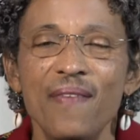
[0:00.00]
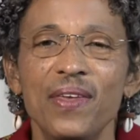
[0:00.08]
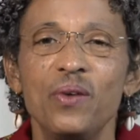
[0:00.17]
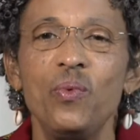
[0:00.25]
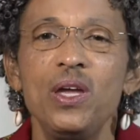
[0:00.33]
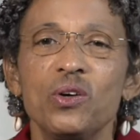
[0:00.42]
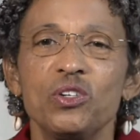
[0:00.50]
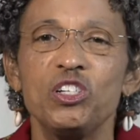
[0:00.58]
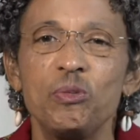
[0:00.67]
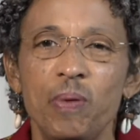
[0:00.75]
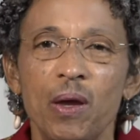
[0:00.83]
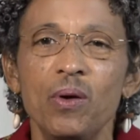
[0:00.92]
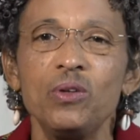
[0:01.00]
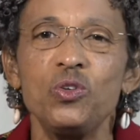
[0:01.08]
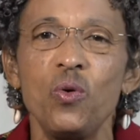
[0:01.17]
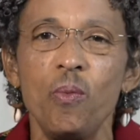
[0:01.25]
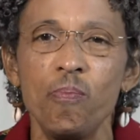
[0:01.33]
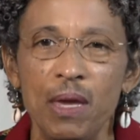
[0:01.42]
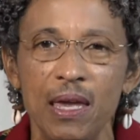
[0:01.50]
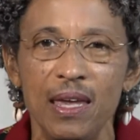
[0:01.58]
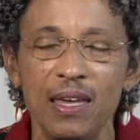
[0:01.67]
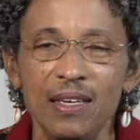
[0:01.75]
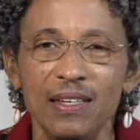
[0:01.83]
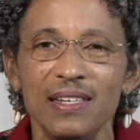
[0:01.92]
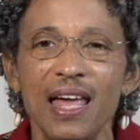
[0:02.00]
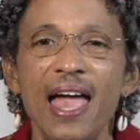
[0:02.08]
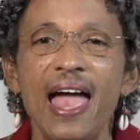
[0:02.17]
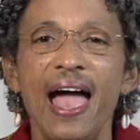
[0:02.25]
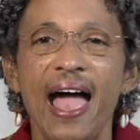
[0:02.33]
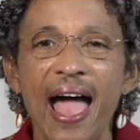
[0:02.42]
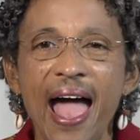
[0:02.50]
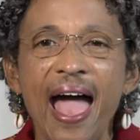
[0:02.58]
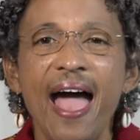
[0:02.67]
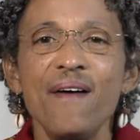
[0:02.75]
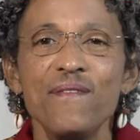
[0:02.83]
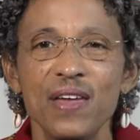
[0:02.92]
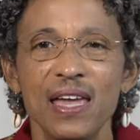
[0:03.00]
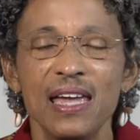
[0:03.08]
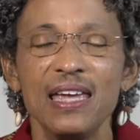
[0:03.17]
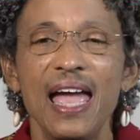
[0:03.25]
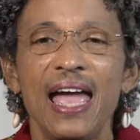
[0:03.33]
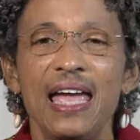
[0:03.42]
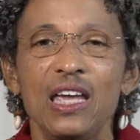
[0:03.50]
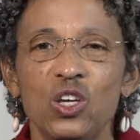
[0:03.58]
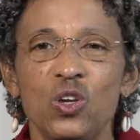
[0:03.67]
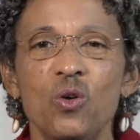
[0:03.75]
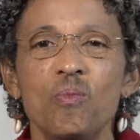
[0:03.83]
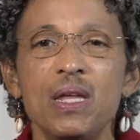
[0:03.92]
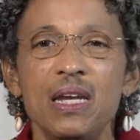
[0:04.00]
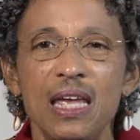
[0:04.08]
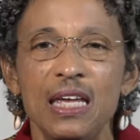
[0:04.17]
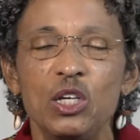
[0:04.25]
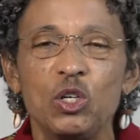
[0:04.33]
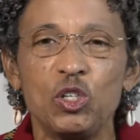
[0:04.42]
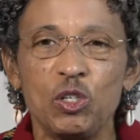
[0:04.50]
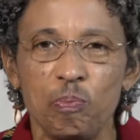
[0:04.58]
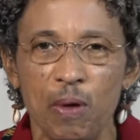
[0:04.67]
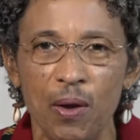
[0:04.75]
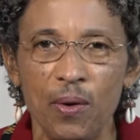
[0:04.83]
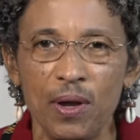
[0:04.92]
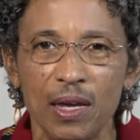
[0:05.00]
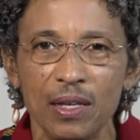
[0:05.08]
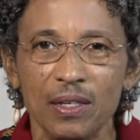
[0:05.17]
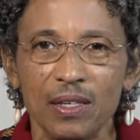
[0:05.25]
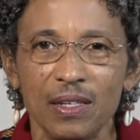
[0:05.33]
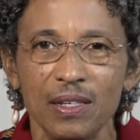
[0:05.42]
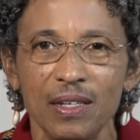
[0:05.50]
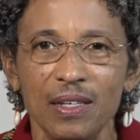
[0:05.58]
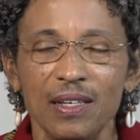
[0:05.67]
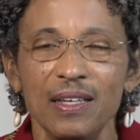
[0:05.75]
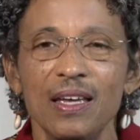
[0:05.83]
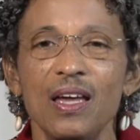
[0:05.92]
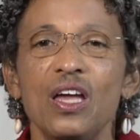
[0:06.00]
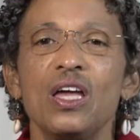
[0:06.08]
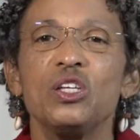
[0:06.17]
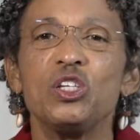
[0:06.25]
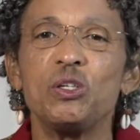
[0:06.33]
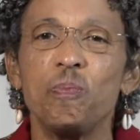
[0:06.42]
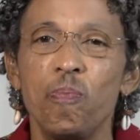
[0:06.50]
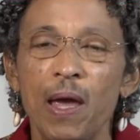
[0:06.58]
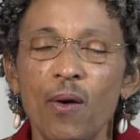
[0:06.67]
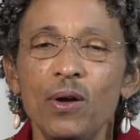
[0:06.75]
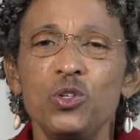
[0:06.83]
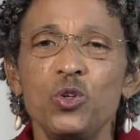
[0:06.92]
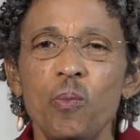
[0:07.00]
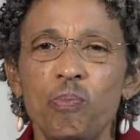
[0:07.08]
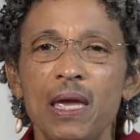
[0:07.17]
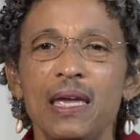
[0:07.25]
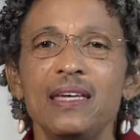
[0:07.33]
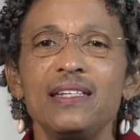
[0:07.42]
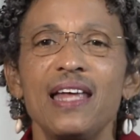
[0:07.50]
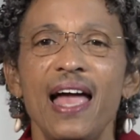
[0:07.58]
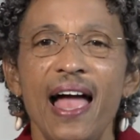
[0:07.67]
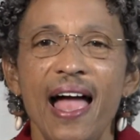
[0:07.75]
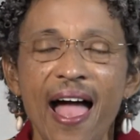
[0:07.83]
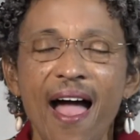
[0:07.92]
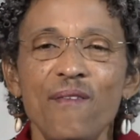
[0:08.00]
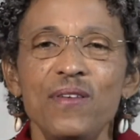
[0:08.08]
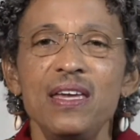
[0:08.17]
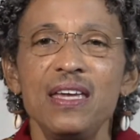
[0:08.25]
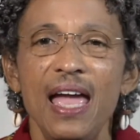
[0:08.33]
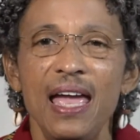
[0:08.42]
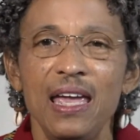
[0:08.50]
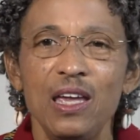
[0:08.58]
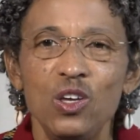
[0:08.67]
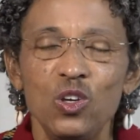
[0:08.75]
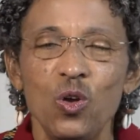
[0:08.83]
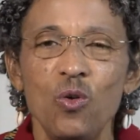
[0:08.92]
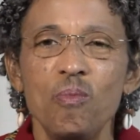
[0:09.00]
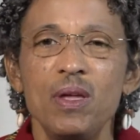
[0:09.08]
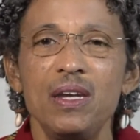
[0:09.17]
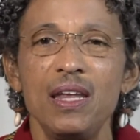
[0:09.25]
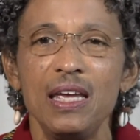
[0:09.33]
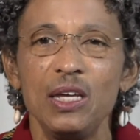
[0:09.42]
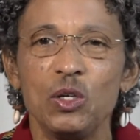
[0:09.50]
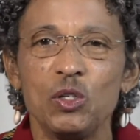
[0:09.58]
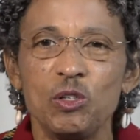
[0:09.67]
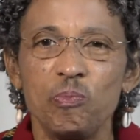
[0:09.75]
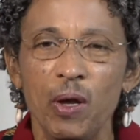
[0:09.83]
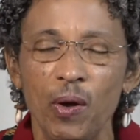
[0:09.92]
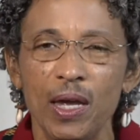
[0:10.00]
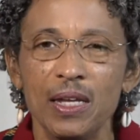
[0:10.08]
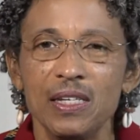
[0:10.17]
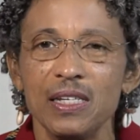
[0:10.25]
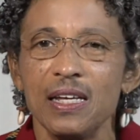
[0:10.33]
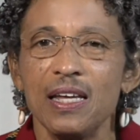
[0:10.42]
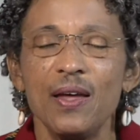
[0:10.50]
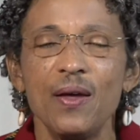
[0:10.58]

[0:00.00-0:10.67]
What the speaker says: that we are spiritual beings having a human experience. Spiritual beings having a human experience.